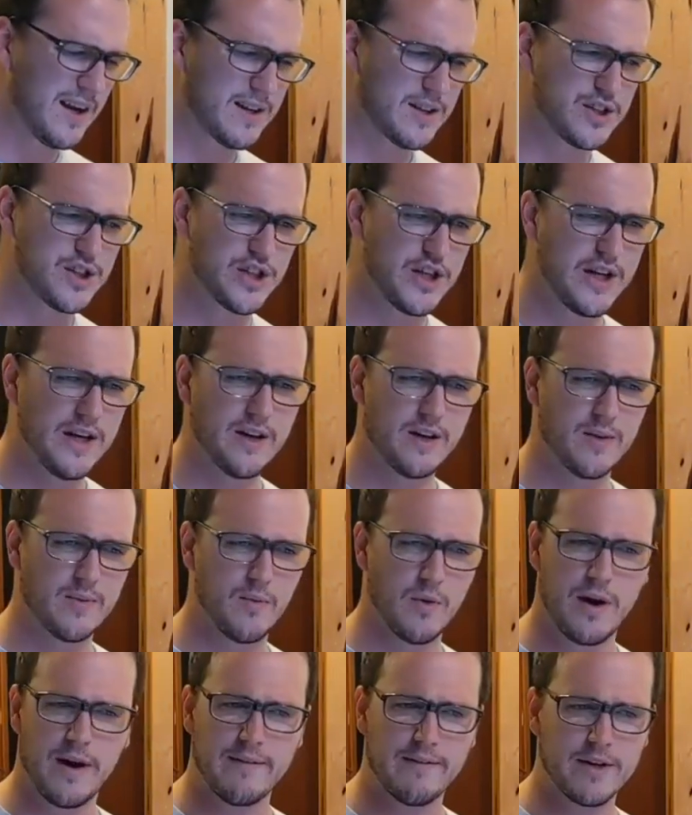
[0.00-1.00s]
sheet or
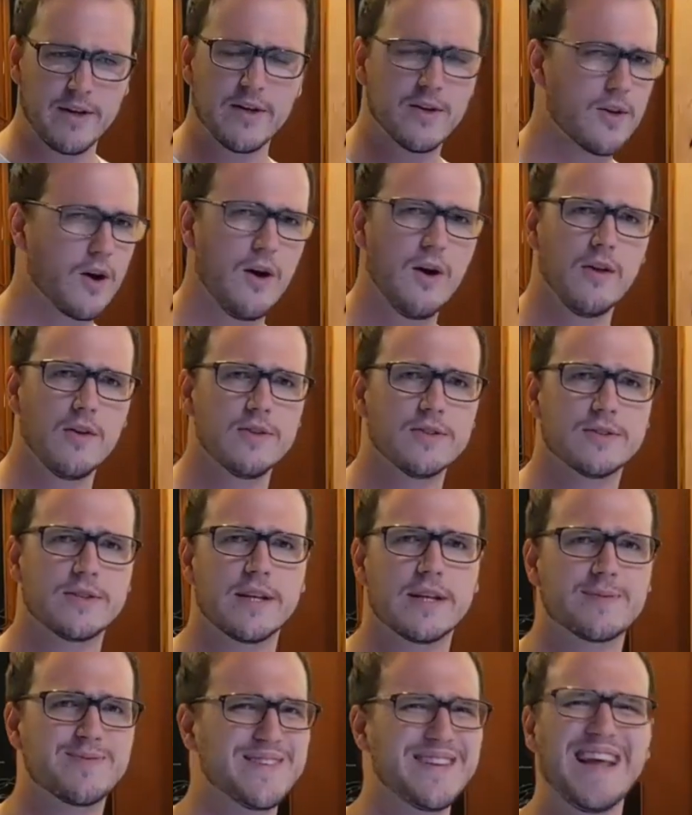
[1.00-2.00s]
whatever you call those things,
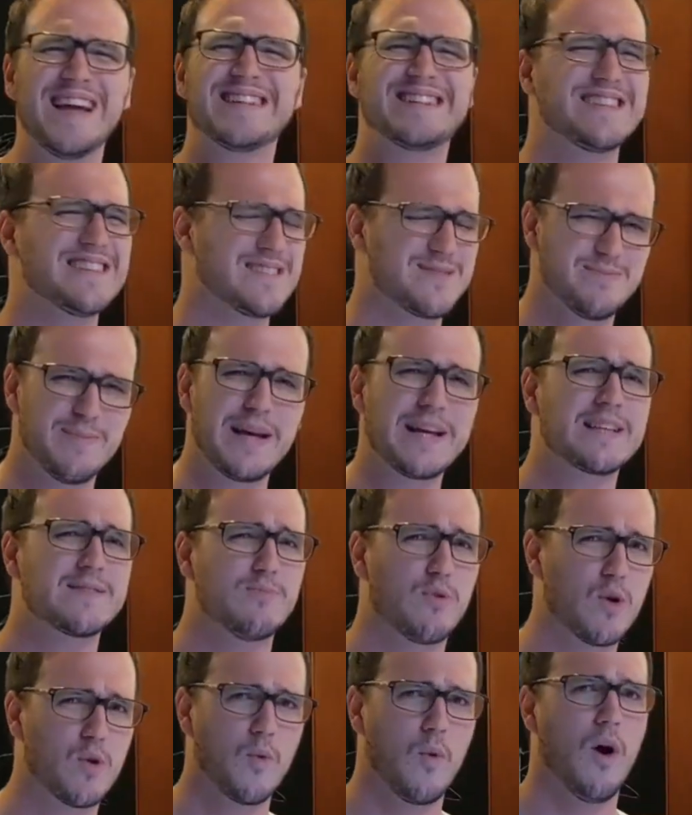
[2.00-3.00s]
but that just makes
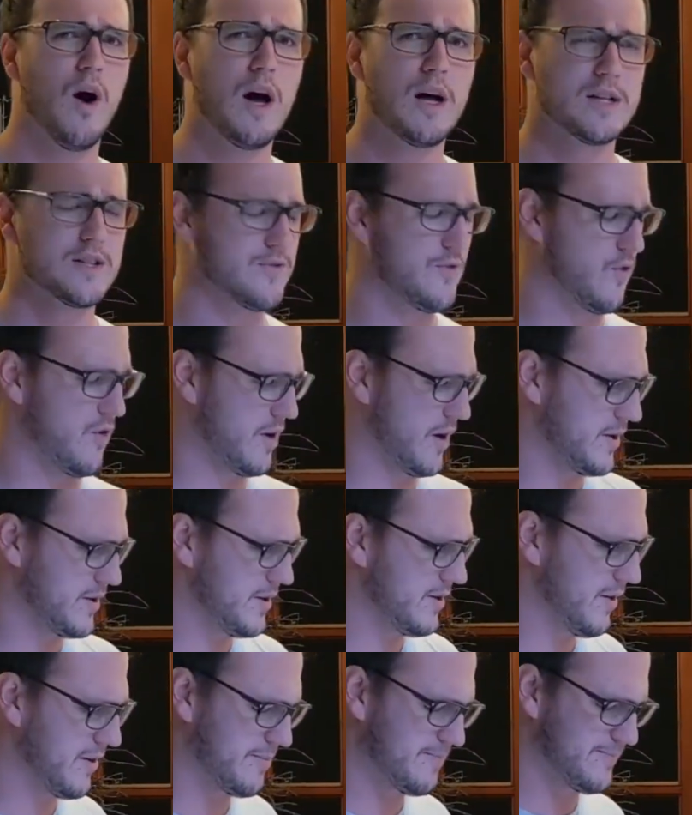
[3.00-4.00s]
more wash for you,
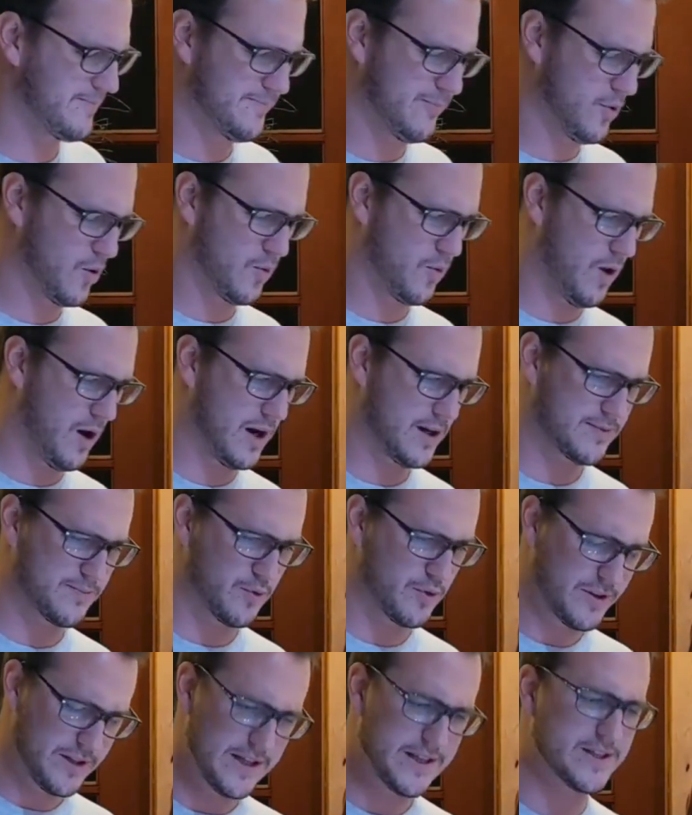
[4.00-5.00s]
or more
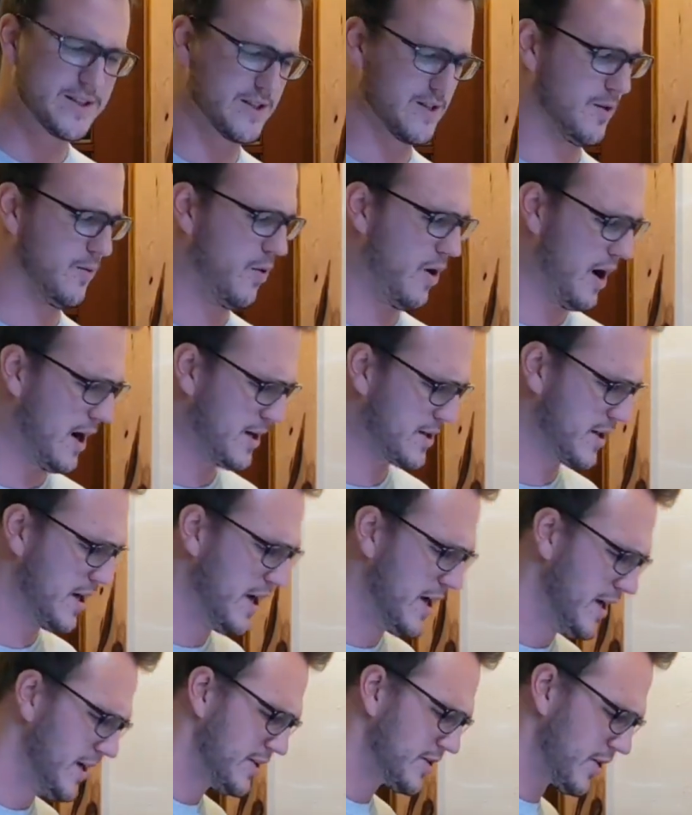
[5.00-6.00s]
dishes to wash.
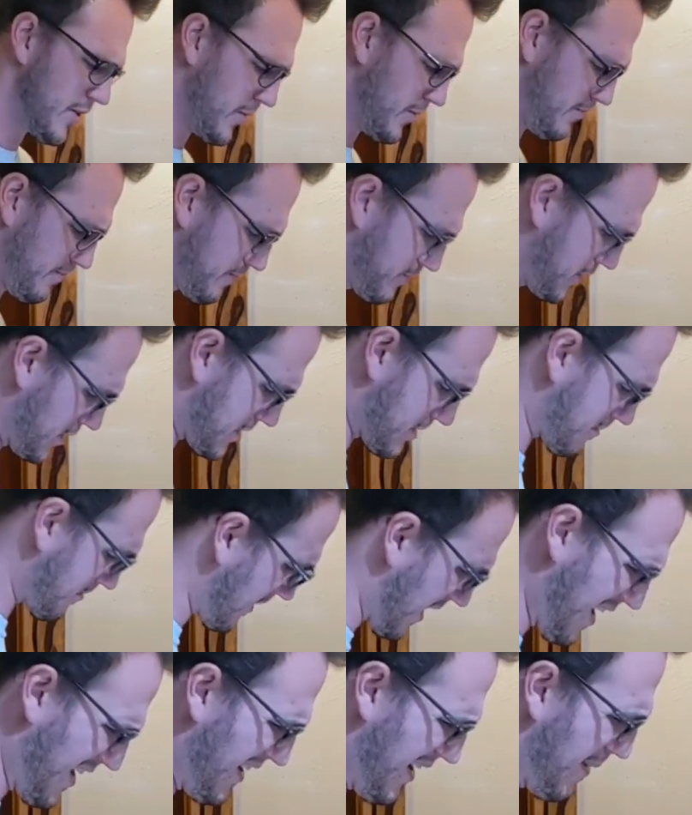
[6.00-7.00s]
So just
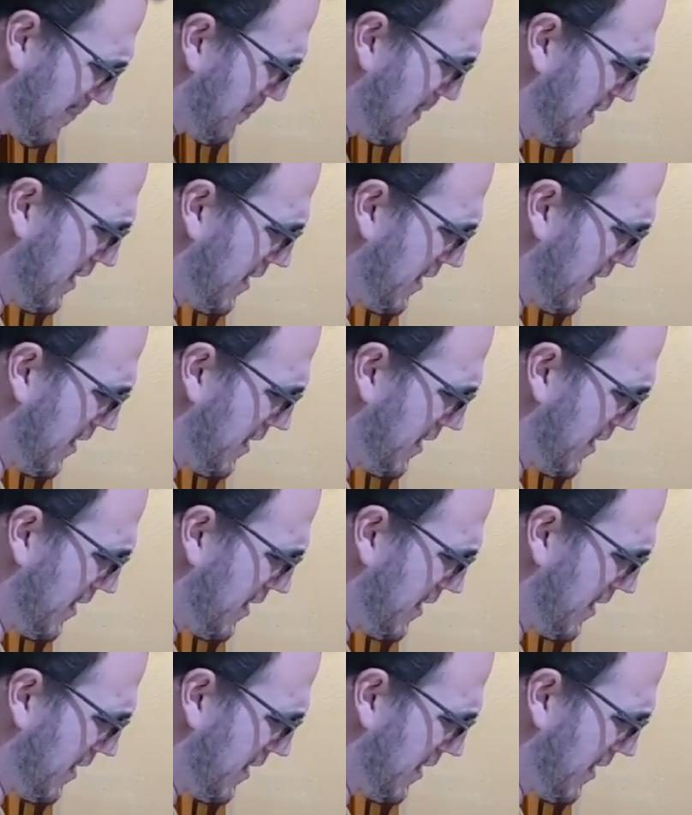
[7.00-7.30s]
cut it up in your